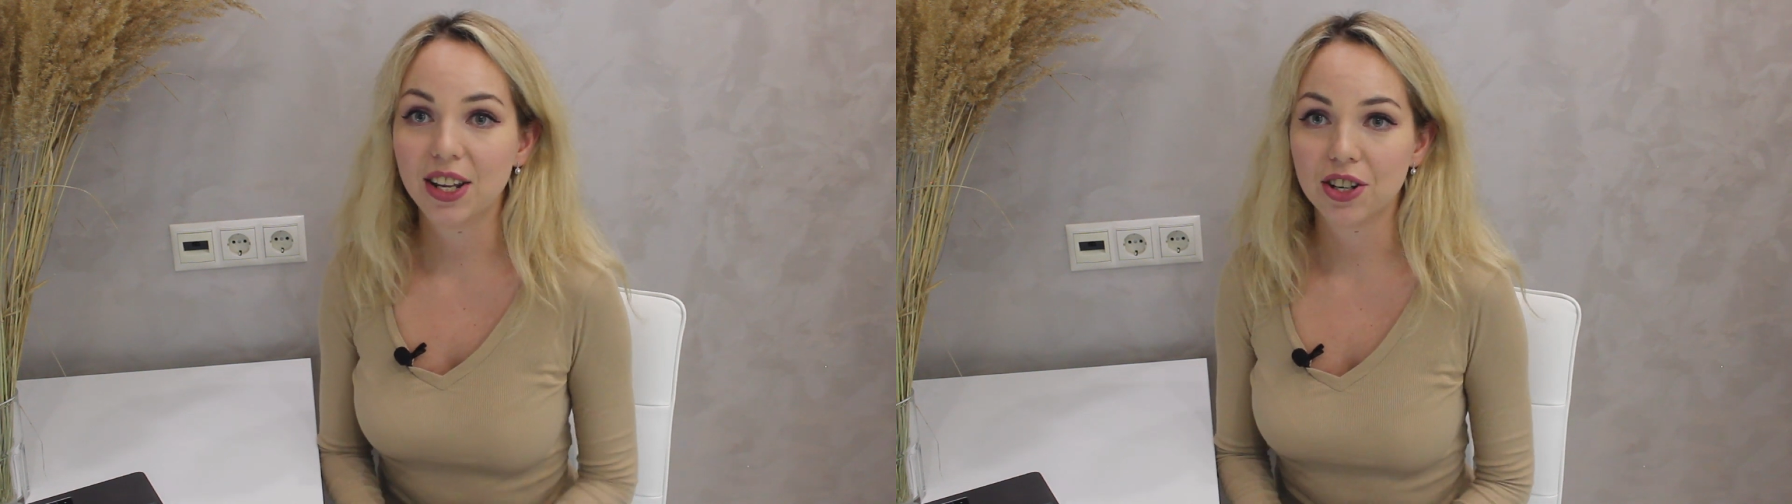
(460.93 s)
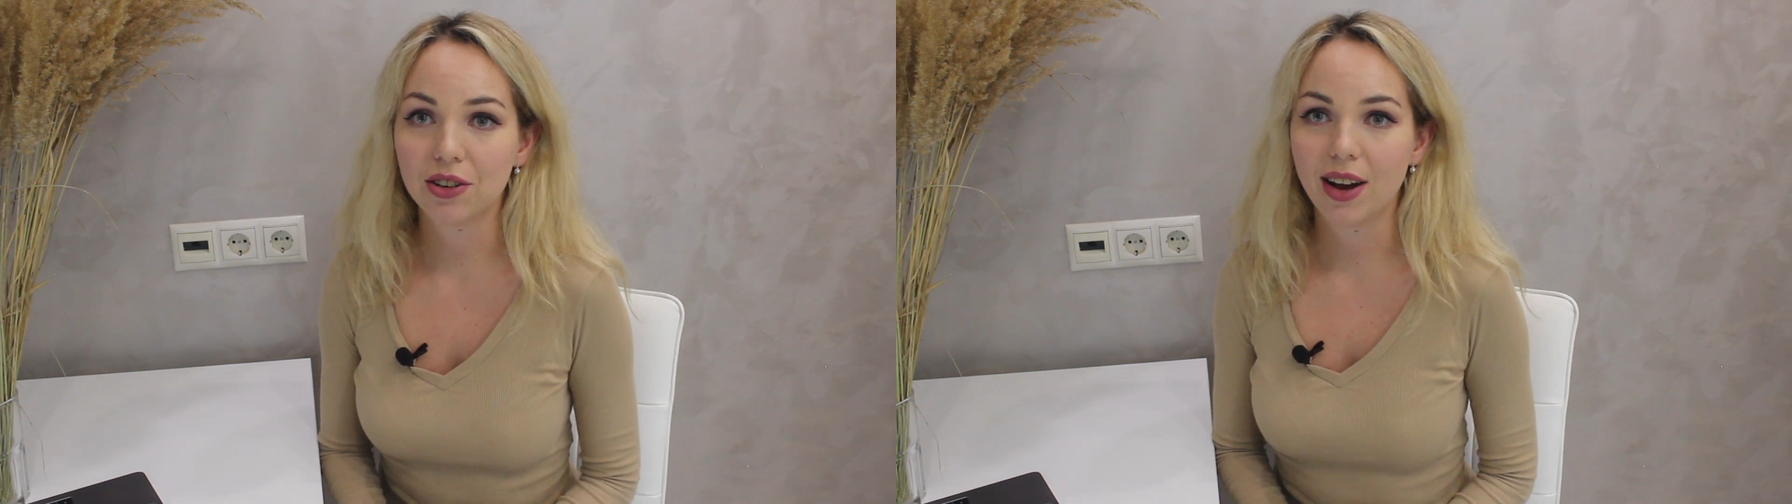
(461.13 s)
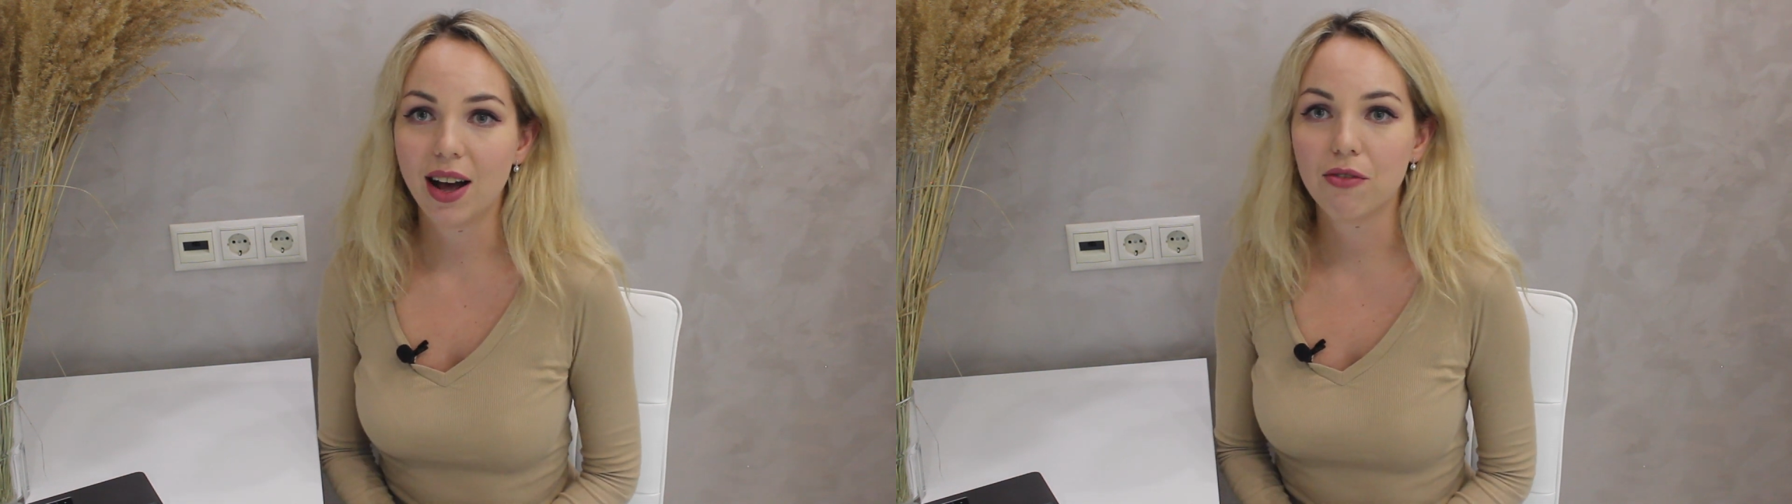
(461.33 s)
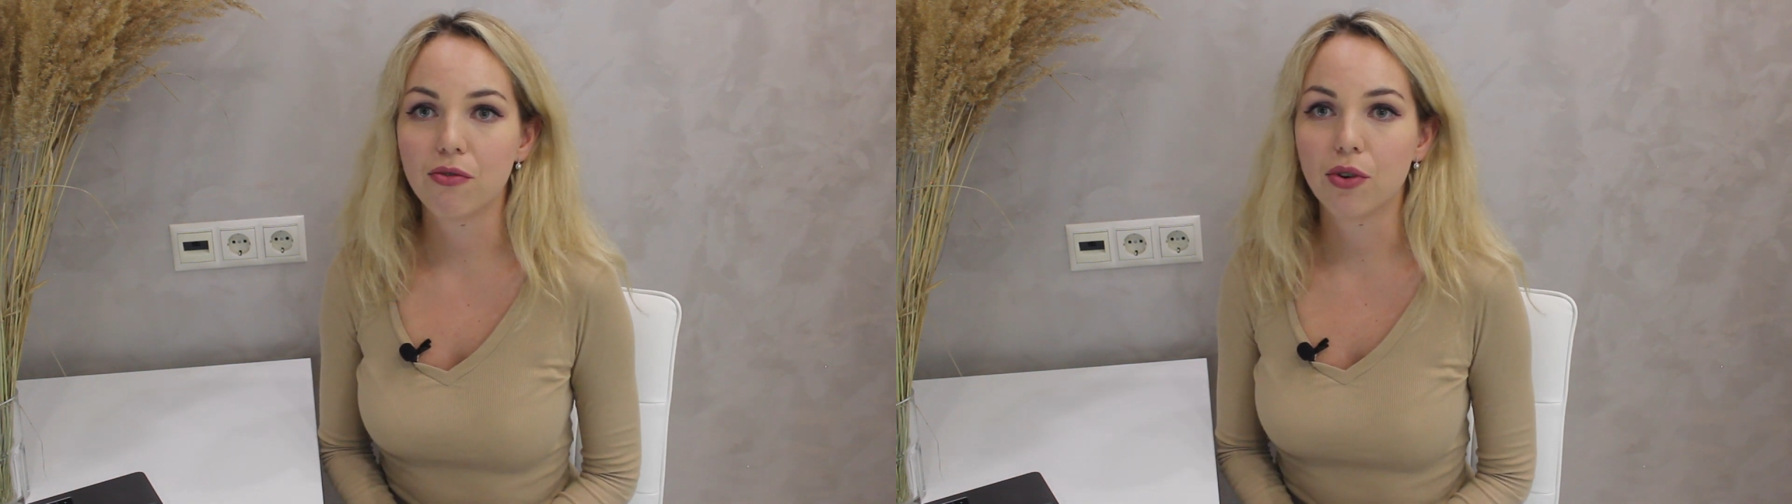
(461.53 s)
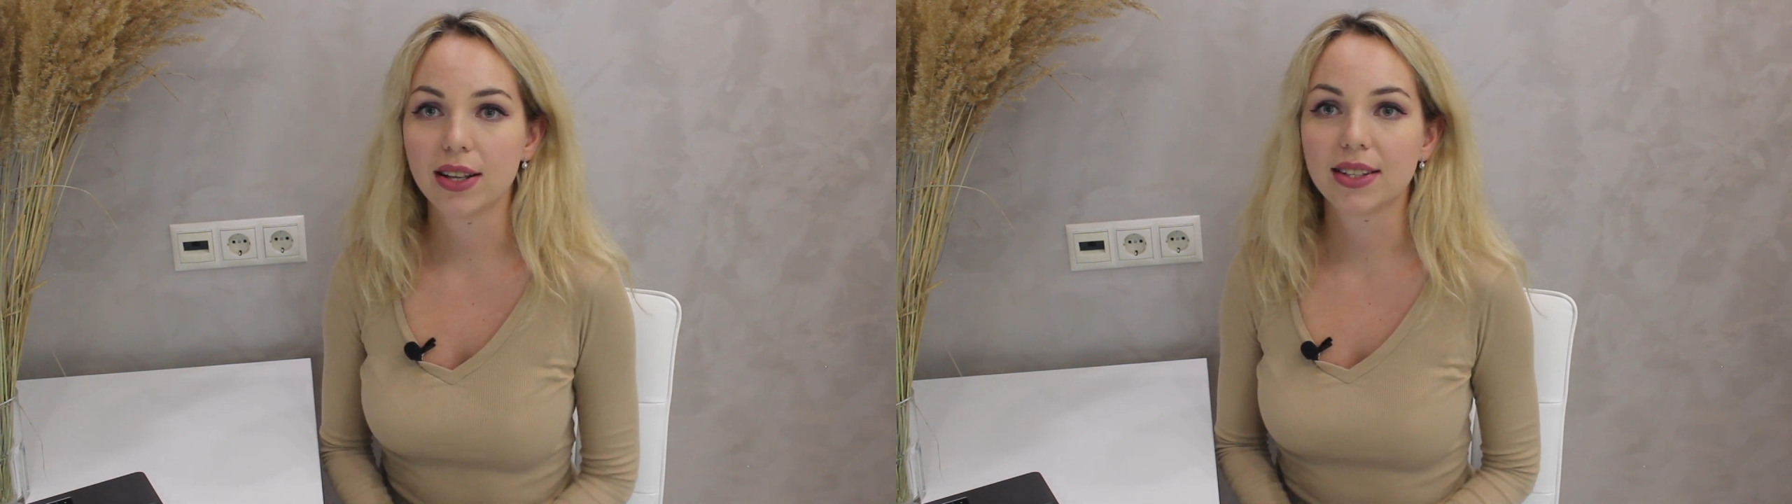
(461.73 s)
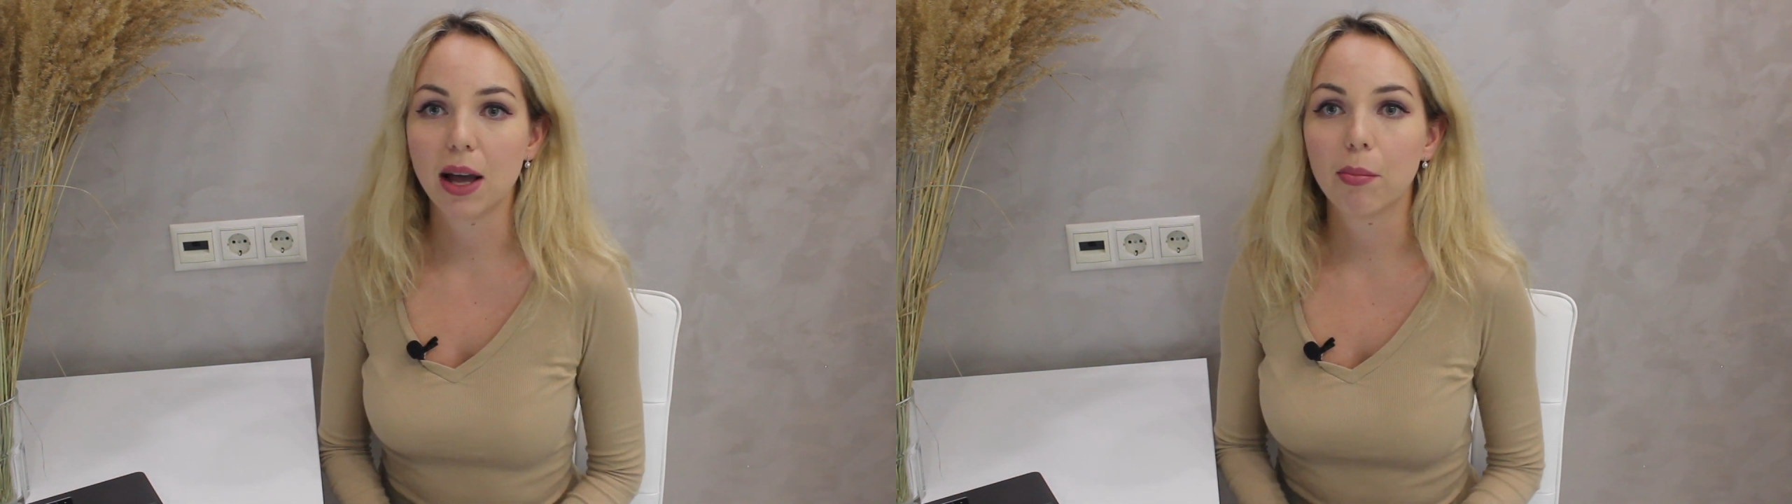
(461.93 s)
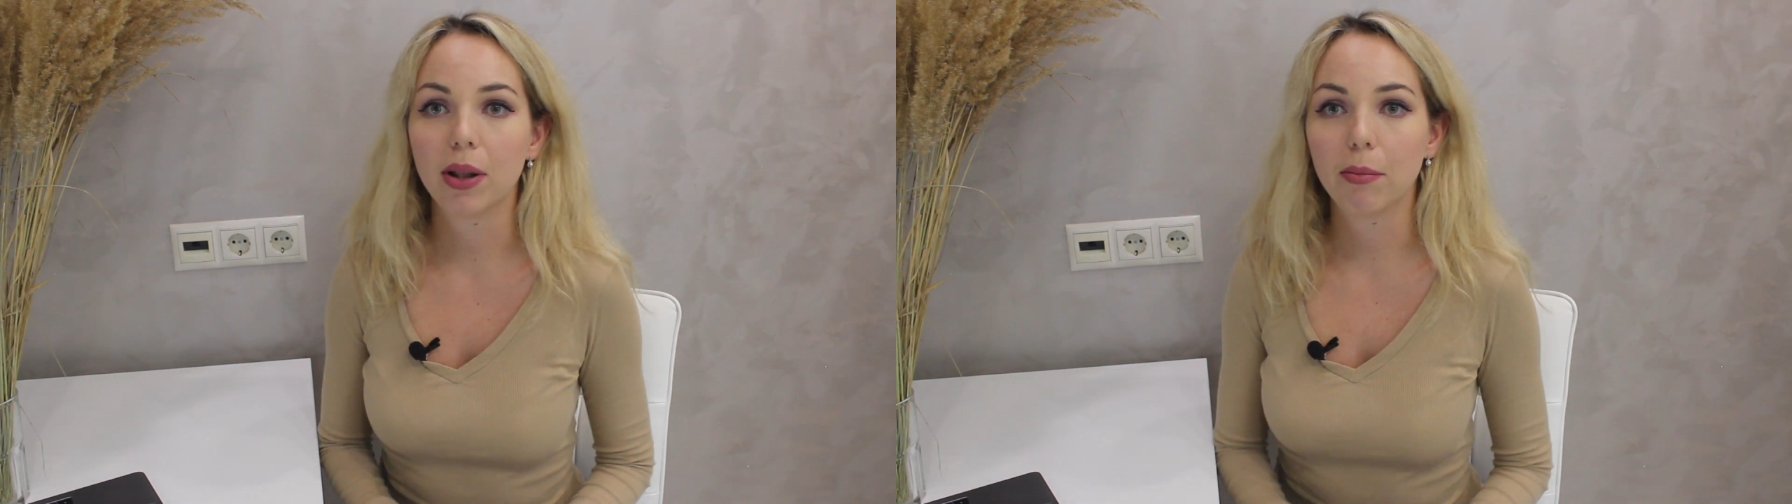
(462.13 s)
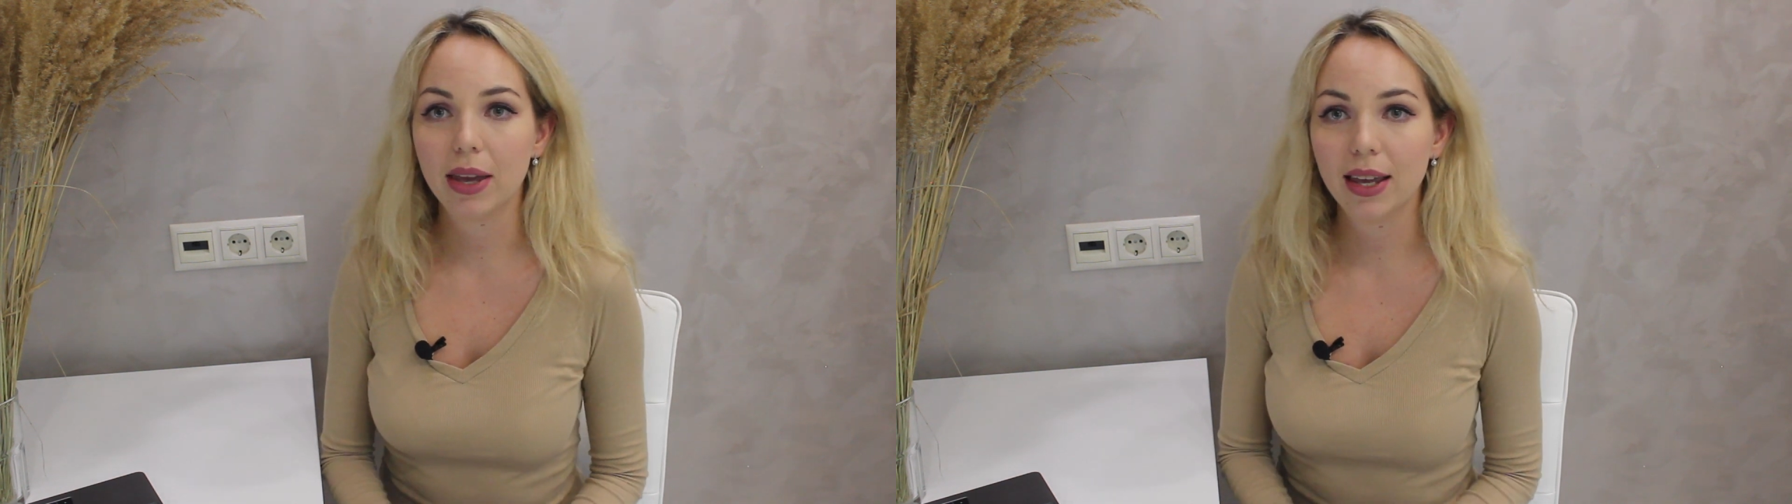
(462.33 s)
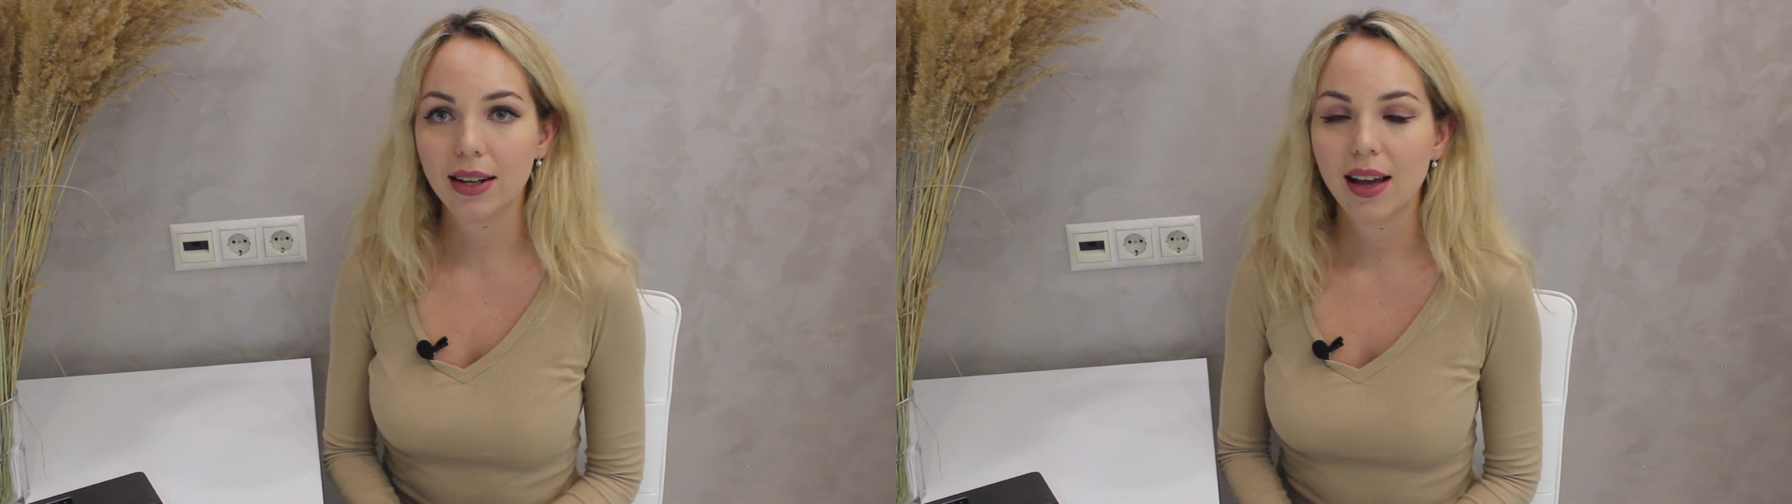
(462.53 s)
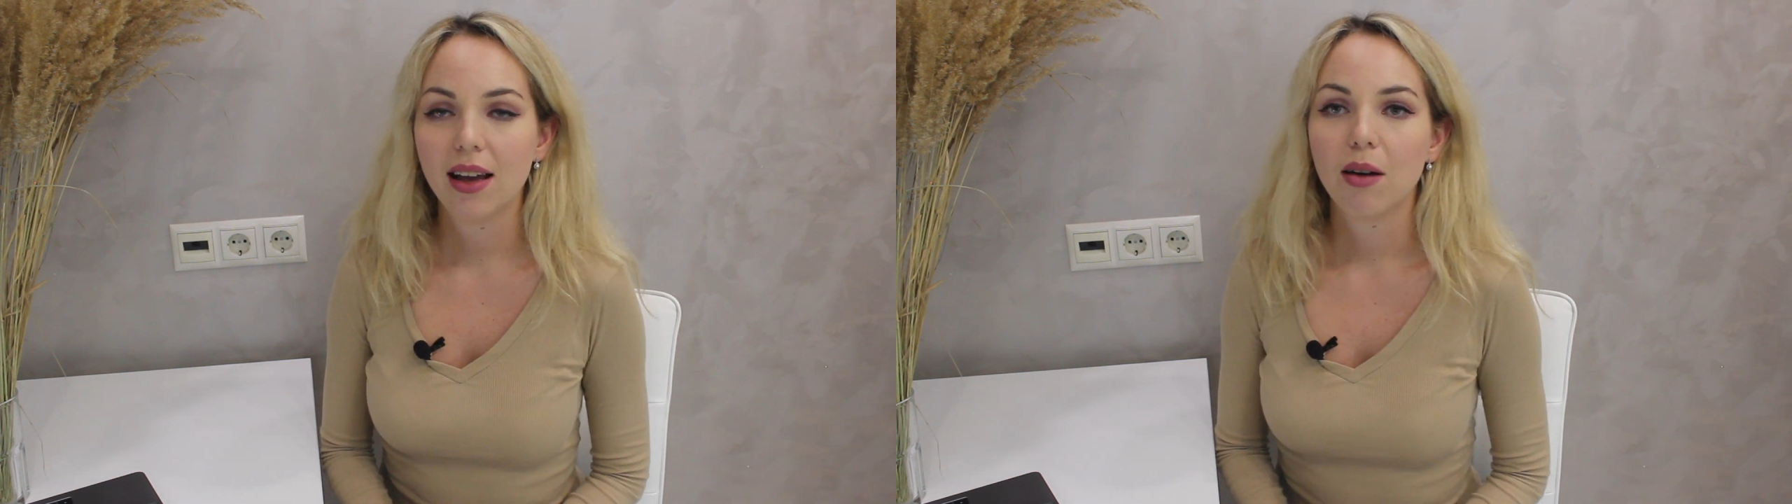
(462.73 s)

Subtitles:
interval for a sample mean,